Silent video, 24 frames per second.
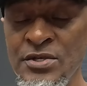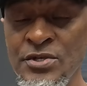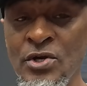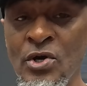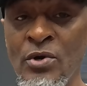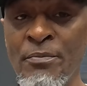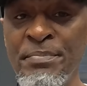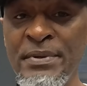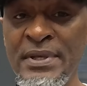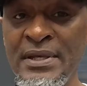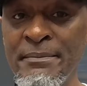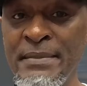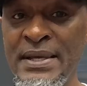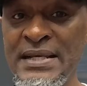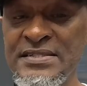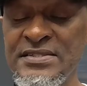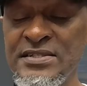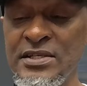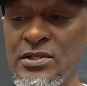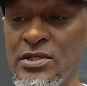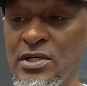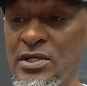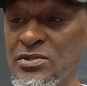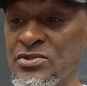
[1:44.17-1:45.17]
no
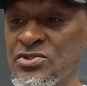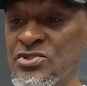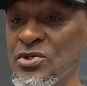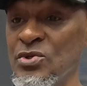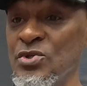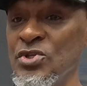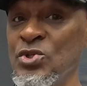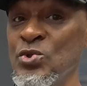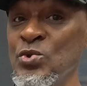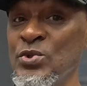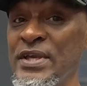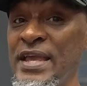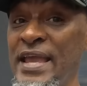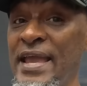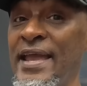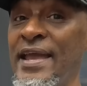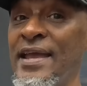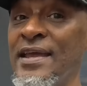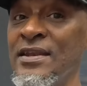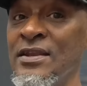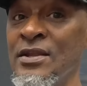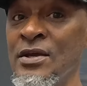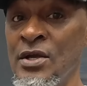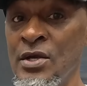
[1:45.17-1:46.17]
BMS at all. So you
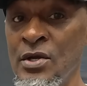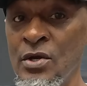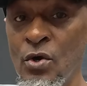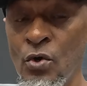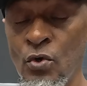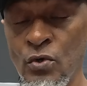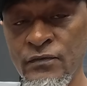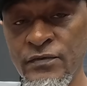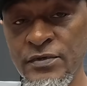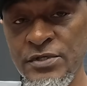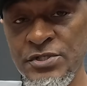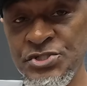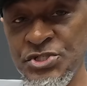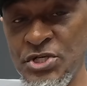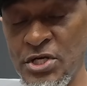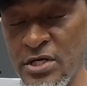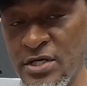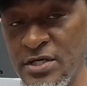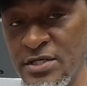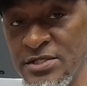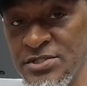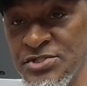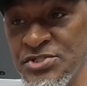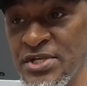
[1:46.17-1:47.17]
can
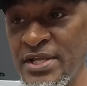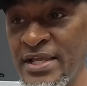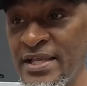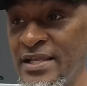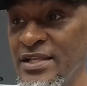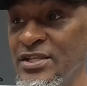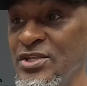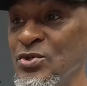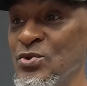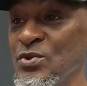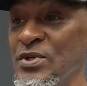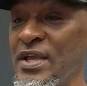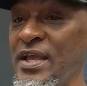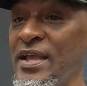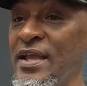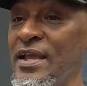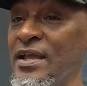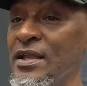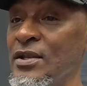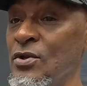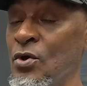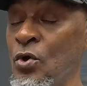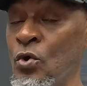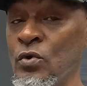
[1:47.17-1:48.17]
overcharge and you
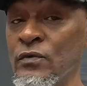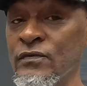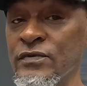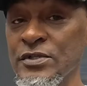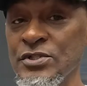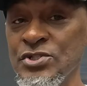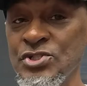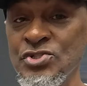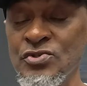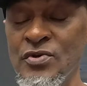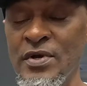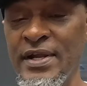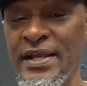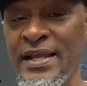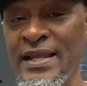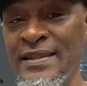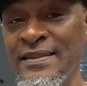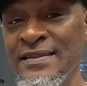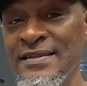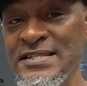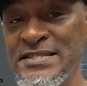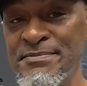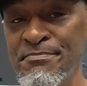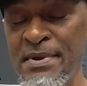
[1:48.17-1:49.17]
can
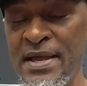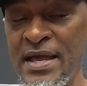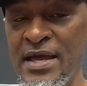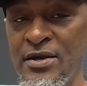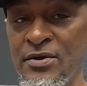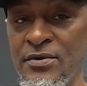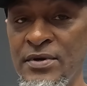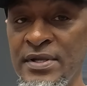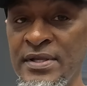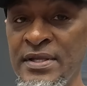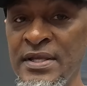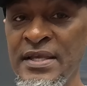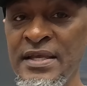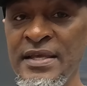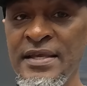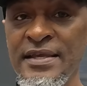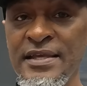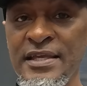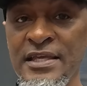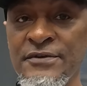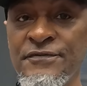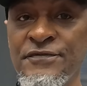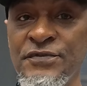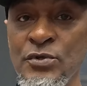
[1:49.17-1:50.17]
overdrain this battery
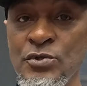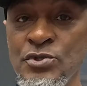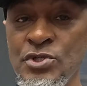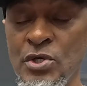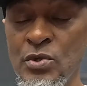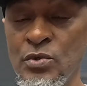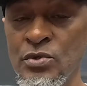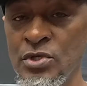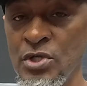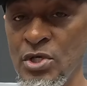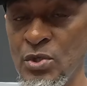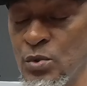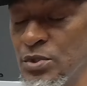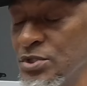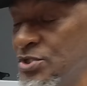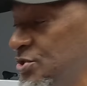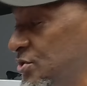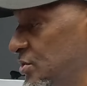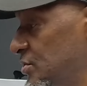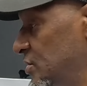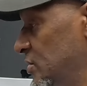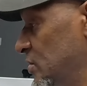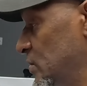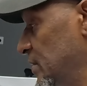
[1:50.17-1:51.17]
if you don't know
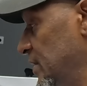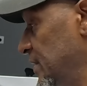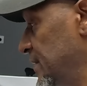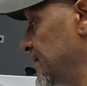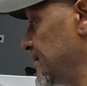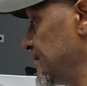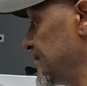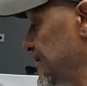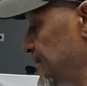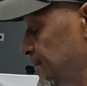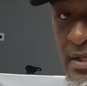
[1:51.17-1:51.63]
what you're doing.